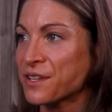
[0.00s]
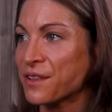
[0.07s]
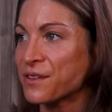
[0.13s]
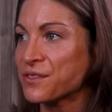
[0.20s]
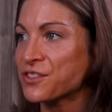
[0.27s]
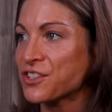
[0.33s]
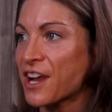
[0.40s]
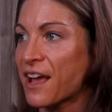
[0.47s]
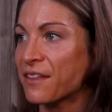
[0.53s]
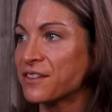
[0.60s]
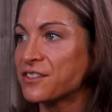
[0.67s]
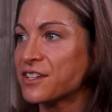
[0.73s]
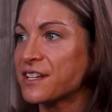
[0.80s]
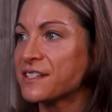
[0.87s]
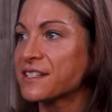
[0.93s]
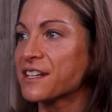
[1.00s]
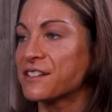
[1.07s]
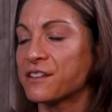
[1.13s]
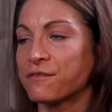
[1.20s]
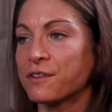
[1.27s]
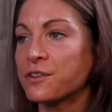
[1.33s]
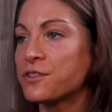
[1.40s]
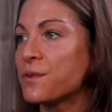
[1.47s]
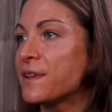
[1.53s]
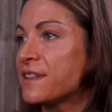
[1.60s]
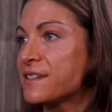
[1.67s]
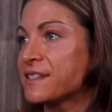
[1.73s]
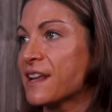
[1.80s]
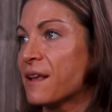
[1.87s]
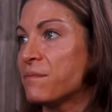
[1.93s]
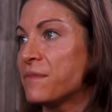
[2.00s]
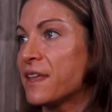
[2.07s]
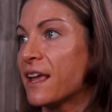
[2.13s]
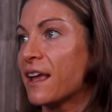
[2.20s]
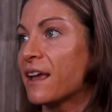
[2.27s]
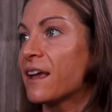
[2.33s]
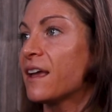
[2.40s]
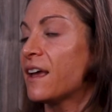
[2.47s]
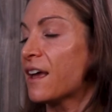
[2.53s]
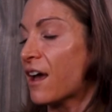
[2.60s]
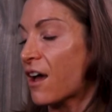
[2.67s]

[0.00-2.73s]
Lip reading: to those challenges, because if you're doing the same thing